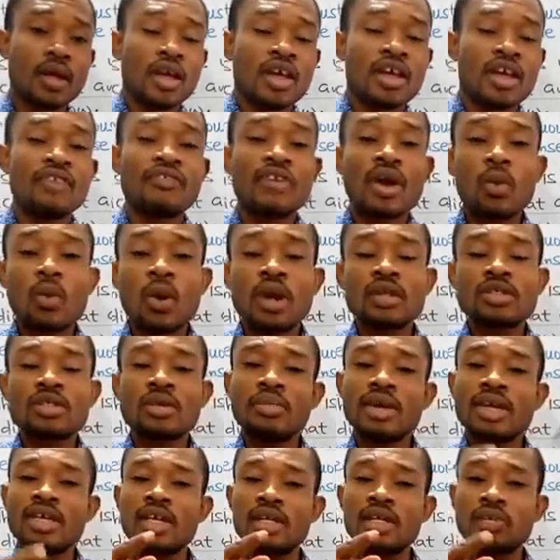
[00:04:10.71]
If I want to
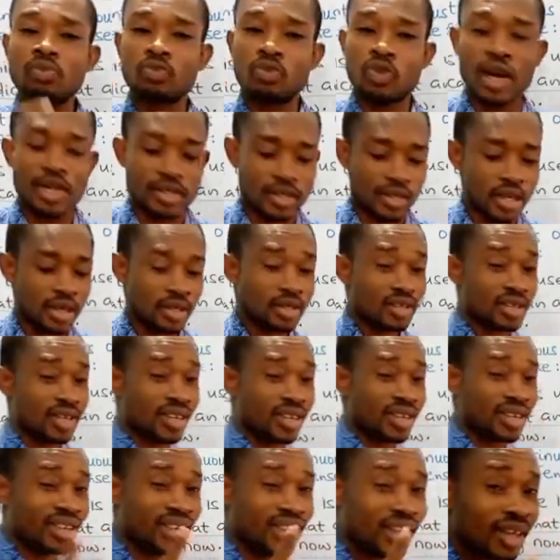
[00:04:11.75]
make it present,